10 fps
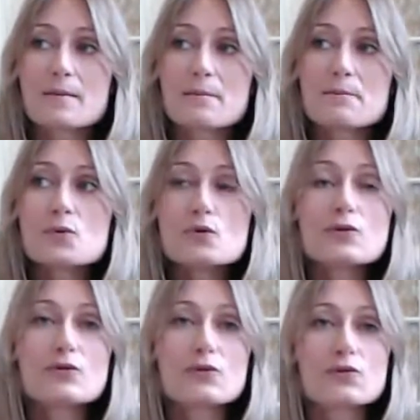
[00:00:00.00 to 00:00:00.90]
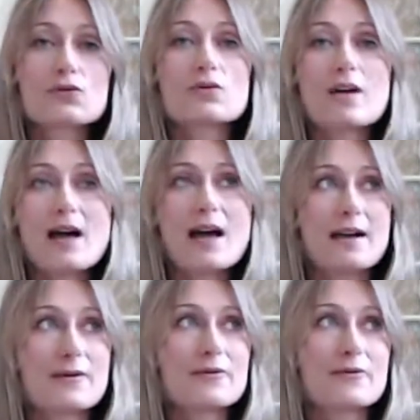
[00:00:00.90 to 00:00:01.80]
move through
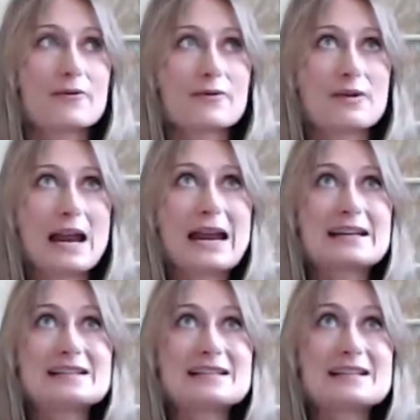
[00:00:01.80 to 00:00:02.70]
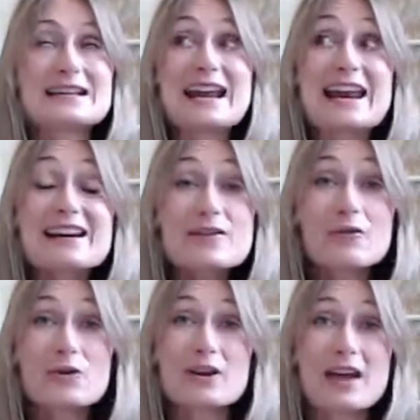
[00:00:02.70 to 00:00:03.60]
life and any
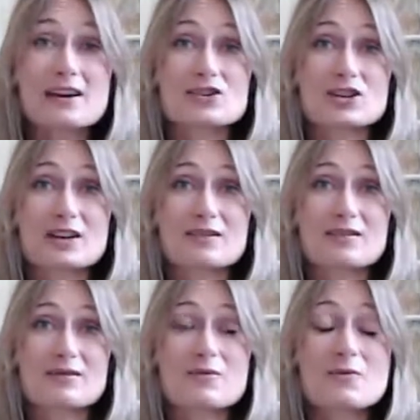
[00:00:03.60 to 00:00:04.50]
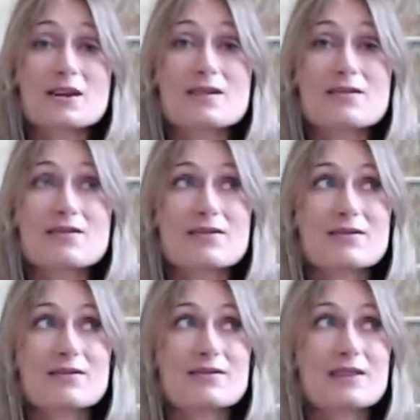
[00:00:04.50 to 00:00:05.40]
vocation with
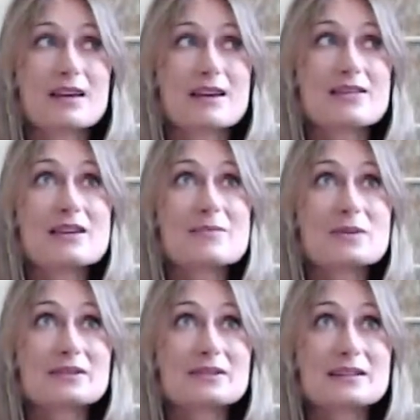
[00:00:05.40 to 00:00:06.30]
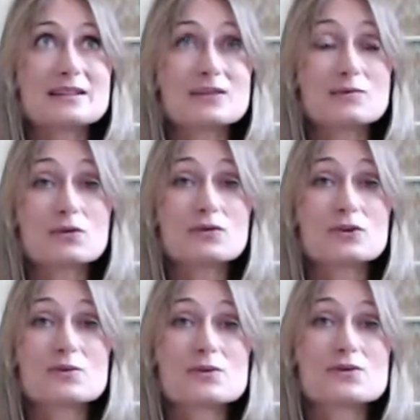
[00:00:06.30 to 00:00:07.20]
the ability to move
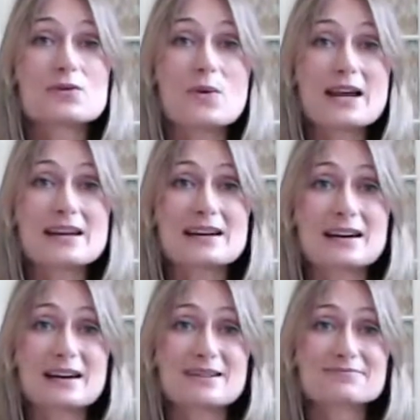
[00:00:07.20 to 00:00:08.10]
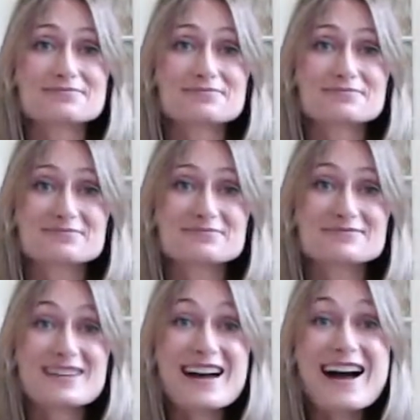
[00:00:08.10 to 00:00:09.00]
towards awakening.
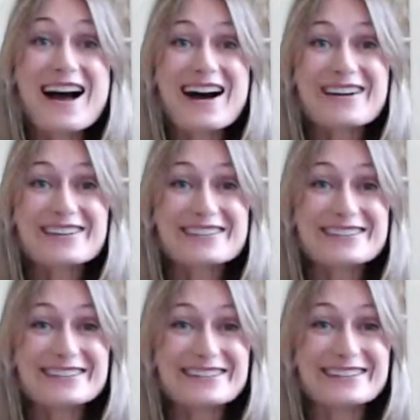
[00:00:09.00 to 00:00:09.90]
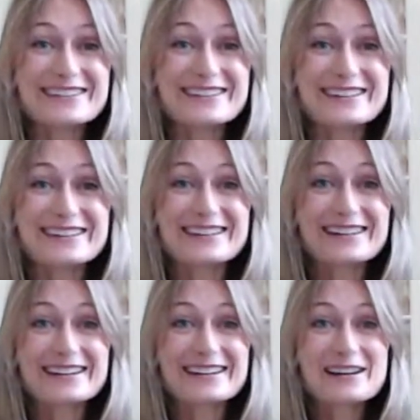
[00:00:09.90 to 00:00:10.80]
Oh,
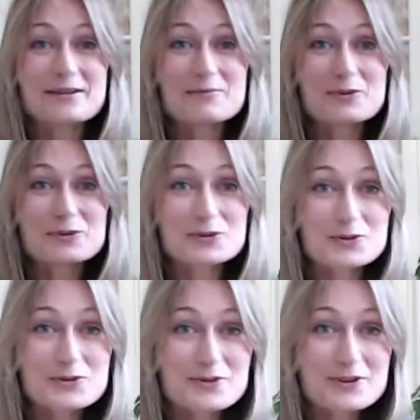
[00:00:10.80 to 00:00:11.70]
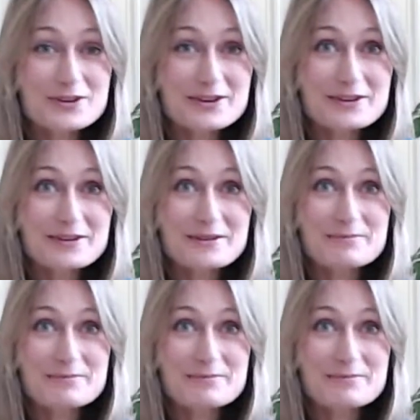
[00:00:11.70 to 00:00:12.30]
Bonjour,